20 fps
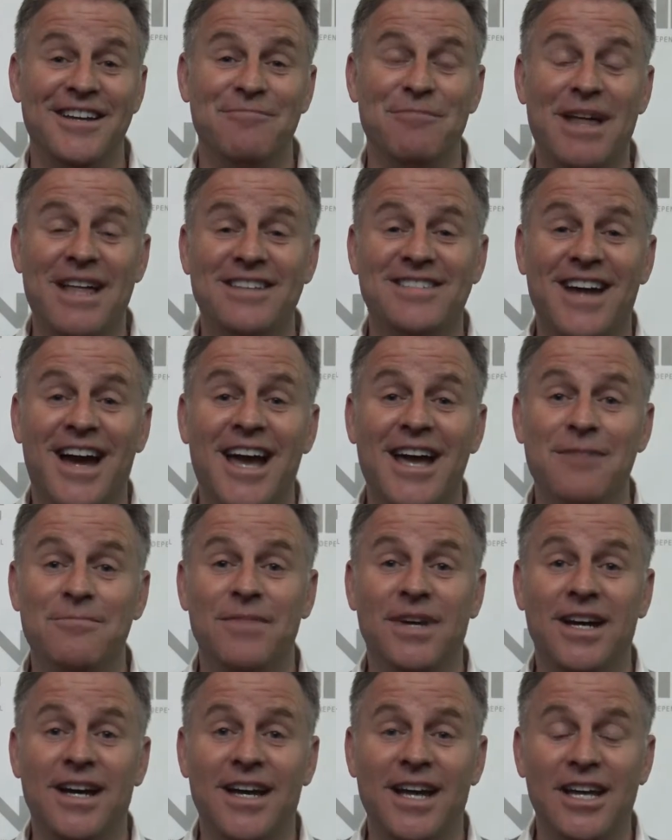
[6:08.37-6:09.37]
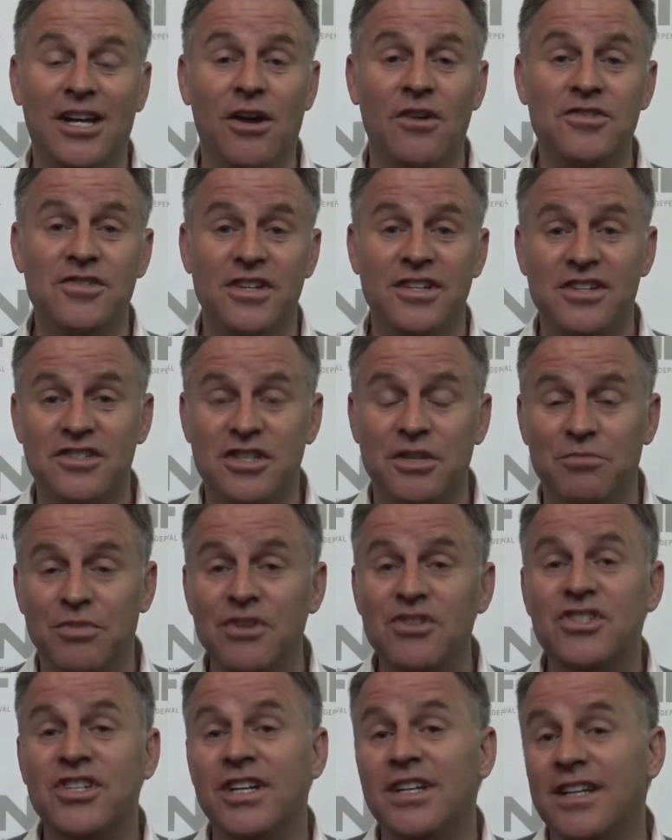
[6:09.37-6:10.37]
By the time it goes in
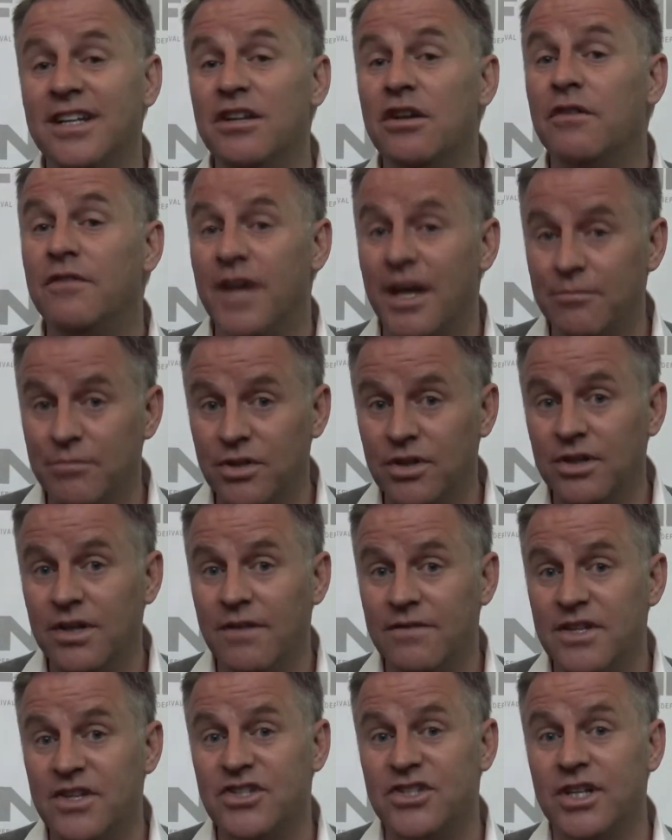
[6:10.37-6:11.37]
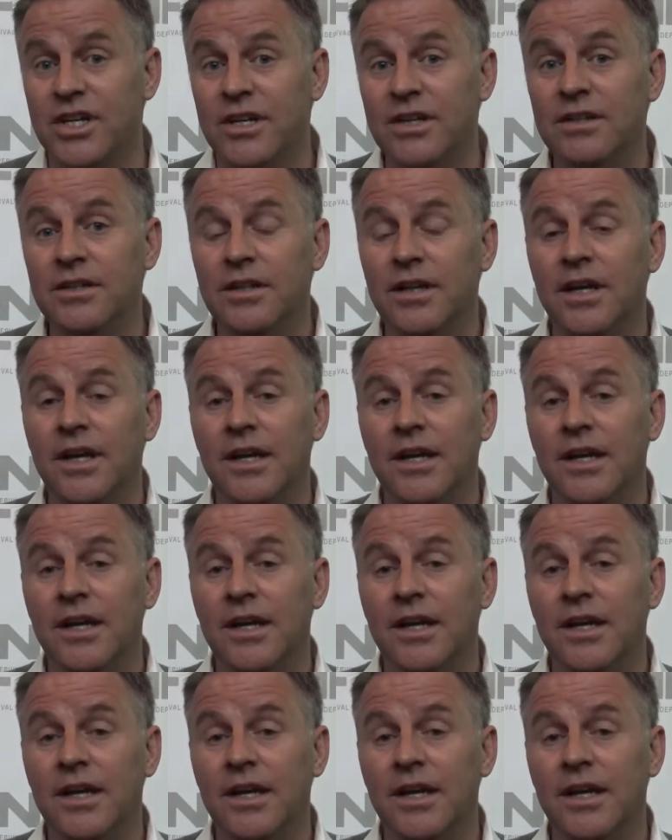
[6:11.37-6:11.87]
distribution in November of this year,